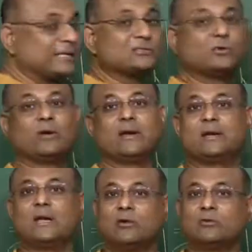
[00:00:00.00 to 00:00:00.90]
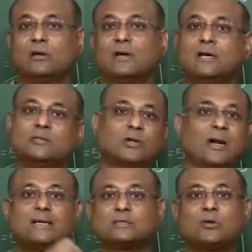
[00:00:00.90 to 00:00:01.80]
it is going down. So
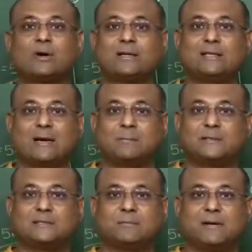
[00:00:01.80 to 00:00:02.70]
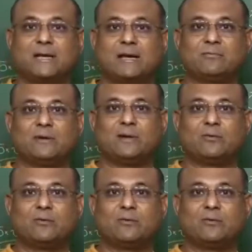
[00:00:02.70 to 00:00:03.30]
let us look at that principle carefully